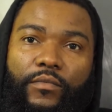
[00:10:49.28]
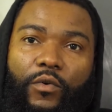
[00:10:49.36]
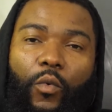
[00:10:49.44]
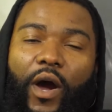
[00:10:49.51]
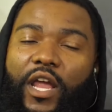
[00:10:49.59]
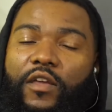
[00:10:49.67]

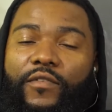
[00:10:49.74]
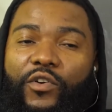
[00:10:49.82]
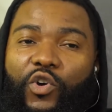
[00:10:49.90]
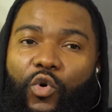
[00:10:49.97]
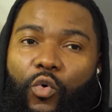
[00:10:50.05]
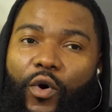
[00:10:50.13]
why are you
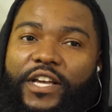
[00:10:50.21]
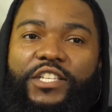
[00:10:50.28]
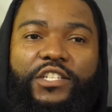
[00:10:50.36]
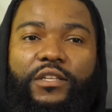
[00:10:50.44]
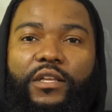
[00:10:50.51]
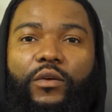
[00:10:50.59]
even
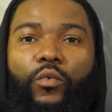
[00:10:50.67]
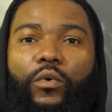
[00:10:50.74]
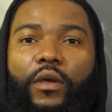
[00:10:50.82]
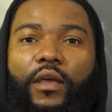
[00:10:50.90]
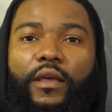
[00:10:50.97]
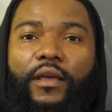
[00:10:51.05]
questioning,
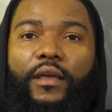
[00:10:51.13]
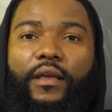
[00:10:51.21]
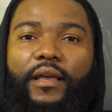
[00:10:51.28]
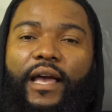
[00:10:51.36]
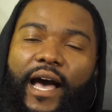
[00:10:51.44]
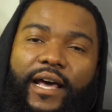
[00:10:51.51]

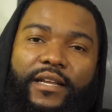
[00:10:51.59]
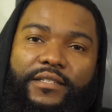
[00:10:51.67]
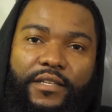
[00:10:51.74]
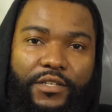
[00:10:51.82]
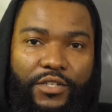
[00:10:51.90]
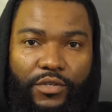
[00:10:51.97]
God,
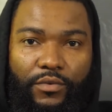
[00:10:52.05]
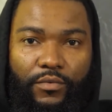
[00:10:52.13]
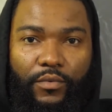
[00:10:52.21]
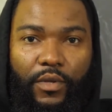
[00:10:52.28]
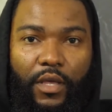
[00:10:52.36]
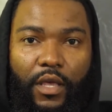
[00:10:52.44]
is this you?
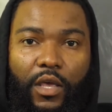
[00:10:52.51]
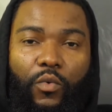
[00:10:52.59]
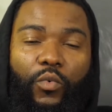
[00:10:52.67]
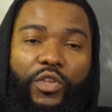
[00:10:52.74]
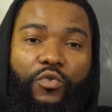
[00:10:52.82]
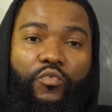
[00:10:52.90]

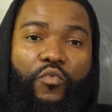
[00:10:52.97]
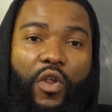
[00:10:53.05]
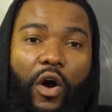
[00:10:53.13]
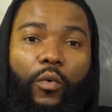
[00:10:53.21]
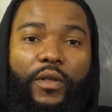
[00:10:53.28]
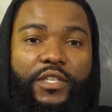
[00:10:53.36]
When you
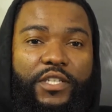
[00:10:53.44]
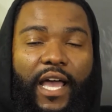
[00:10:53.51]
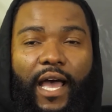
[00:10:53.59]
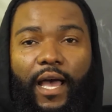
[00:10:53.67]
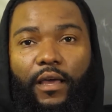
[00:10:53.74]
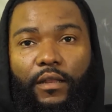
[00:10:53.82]
know it's
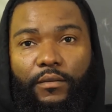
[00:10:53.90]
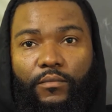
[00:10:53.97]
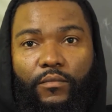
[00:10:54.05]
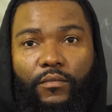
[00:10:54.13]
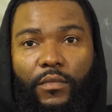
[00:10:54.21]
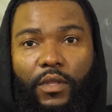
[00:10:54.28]
God.
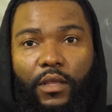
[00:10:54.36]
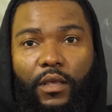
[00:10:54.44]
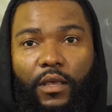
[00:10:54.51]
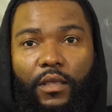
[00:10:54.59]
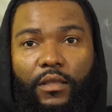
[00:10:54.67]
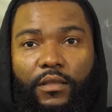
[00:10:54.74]

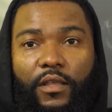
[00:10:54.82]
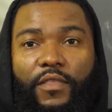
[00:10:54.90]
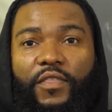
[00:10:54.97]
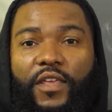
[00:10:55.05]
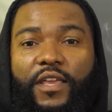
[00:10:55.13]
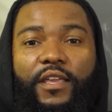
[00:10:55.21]
The
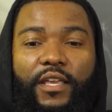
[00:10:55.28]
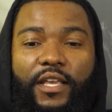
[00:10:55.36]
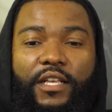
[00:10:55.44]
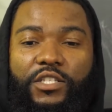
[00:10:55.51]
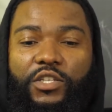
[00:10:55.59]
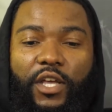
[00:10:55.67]
thing
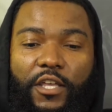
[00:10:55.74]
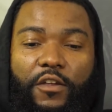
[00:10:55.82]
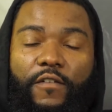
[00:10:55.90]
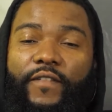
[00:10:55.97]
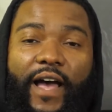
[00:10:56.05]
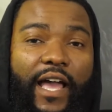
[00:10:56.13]
is, like,
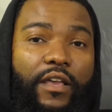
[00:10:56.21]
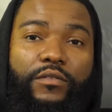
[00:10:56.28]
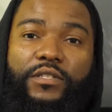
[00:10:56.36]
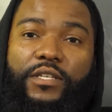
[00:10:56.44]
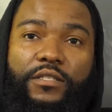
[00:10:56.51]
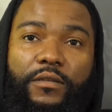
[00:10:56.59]
your value
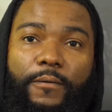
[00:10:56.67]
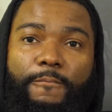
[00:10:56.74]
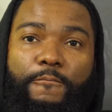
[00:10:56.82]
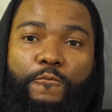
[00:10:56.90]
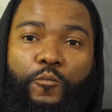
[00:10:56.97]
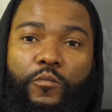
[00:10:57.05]
system.
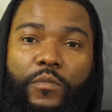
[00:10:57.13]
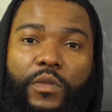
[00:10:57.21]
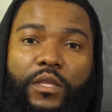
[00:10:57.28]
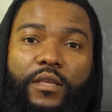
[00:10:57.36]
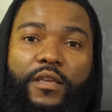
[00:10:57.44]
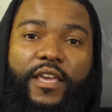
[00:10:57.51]

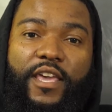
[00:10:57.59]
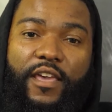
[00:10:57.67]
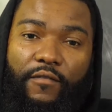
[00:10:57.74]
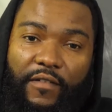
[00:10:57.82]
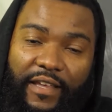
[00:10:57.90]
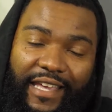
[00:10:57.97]

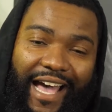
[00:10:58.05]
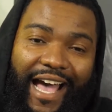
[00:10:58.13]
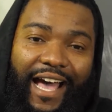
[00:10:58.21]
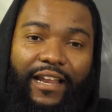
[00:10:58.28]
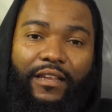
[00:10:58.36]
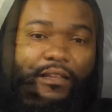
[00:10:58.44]
If
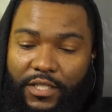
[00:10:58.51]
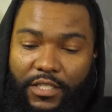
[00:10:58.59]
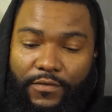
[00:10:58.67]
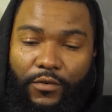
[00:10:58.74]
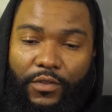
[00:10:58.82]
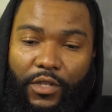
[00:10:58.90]
God, this
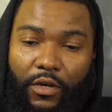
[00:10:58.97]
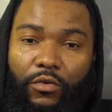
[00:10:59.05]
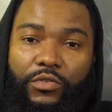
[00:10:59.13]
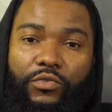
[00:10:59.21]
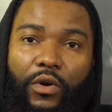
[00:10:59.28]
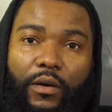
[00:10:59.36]
is for
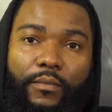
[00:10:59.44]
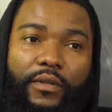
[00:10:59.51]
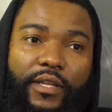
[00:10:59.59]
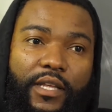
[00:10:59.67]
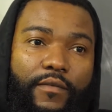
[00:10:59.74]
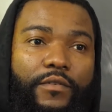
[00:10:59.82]
those who are
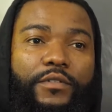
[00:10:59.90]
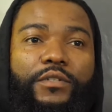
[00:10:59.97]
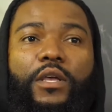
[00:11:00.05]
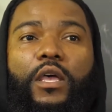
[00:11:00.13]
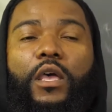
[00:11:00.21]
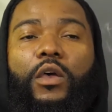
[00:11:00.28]

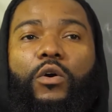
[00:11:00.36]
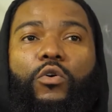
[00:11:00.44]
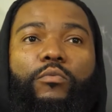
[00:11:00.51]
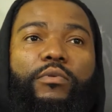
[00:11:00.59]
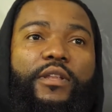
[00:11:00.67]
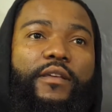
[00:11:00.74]
believers,
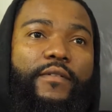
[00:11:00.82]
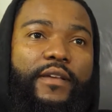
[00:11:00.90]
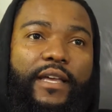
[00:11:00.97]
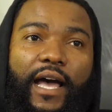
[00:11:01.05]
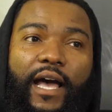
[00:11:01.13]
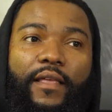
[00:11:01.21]
who believe
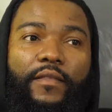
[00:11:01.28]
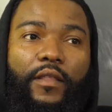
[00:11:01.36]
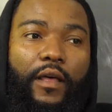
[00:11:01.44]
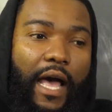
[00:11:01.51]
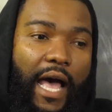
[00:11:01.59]
in God, a